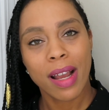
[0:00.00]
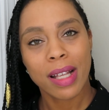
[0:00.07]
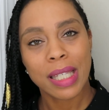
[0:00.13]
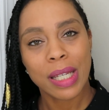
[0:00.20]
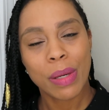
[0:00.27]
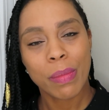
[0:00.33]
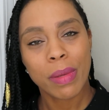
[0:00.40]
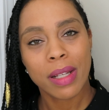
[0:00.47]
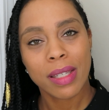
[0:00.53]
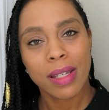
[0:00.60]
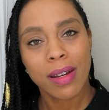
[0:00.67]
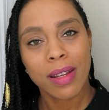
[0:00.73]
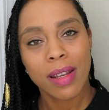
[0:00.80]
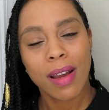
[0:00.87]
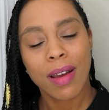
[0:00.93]
God told me to
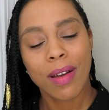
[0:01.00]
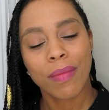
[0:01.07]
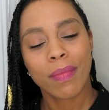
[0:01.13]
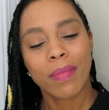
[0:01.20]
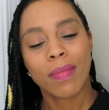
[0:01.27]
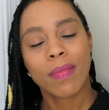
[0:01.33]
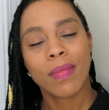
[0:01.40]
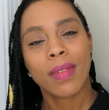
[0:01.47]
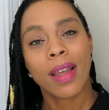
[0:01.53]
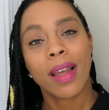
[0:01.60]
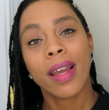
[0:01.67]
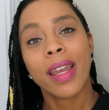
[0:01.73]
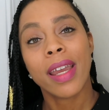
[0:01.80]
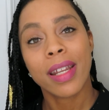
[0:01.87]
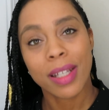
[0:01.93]
tell y'all,
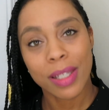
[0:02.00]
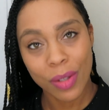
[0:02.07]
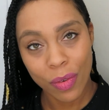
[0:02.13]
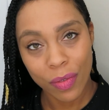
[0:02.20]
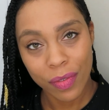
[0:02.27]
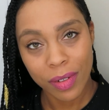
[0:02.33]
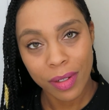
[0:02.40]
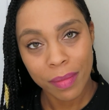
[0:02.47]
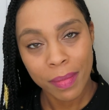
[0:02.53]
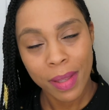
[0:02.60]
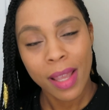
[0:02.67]
it is over.